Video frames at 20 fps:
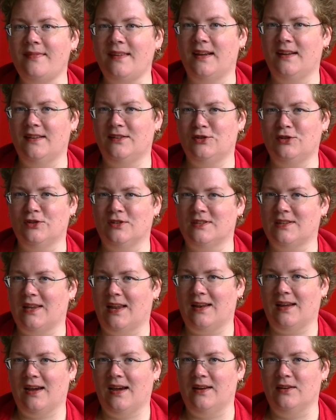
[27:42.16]
It's just
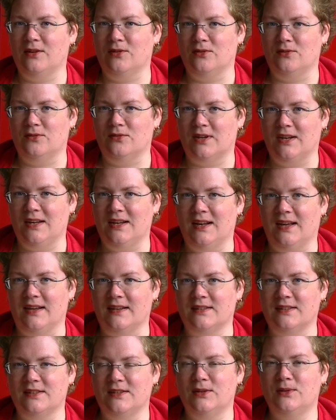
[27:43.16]
that I don't really like
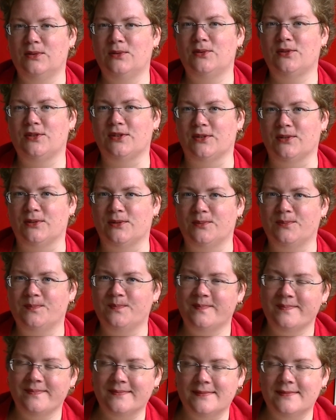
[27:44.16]
snow, so
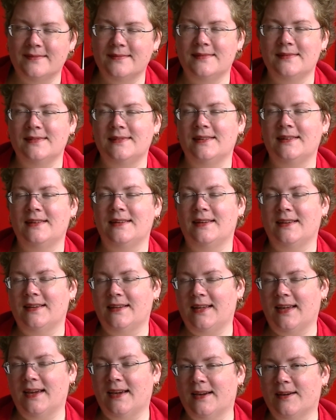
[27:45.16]

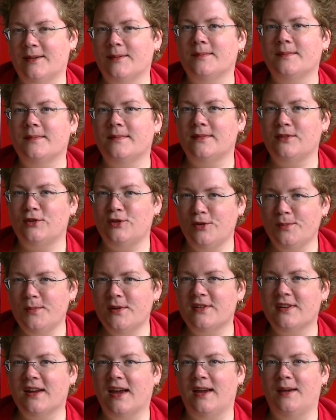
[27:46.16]
yeah,
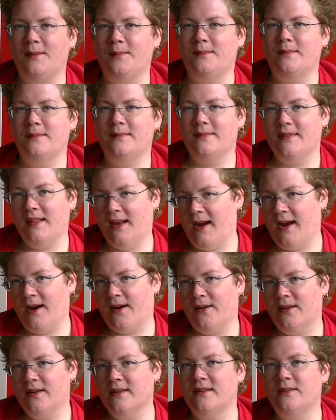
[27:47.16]
summertime
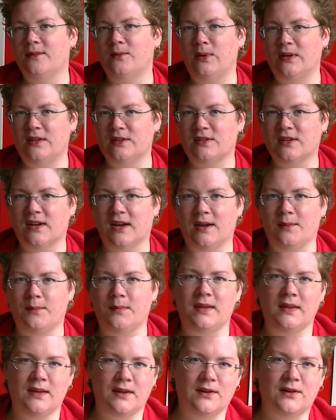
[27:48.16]
there, wintertime
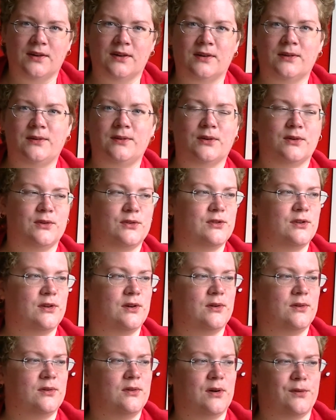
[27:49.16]
here, no
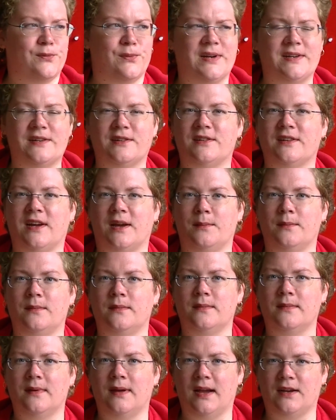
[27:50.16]
snow, or wintertime
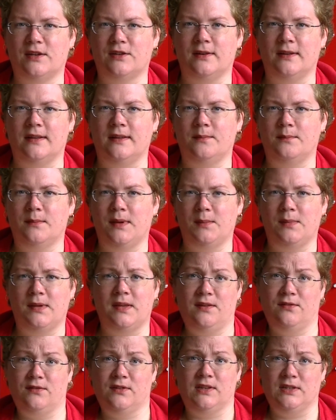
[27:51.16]
actually maybe
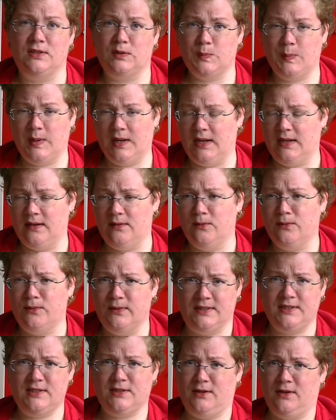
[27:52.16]
even in Spain
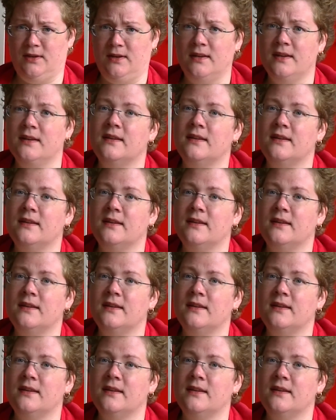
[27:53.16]
with sun